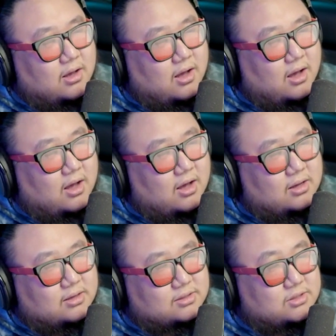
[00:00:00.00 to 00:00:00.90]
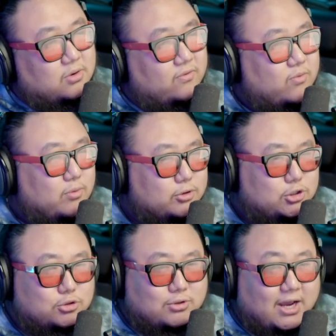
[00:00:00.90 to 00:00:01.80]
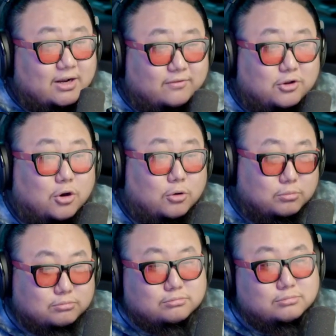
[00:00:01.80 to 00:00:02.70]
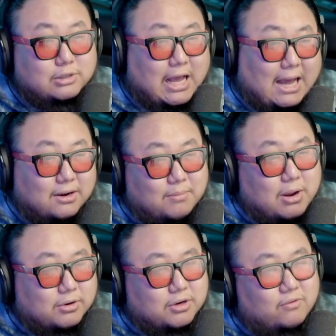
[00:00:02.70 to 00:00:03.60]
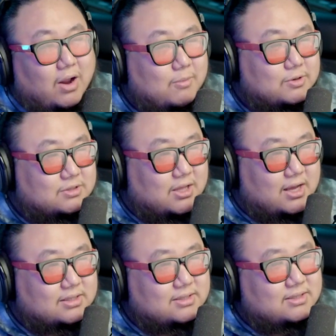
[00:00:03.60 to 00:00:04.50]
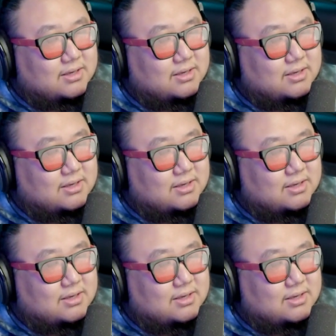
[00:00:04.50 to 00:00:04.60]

So if we were to kind of, add American grammar into that,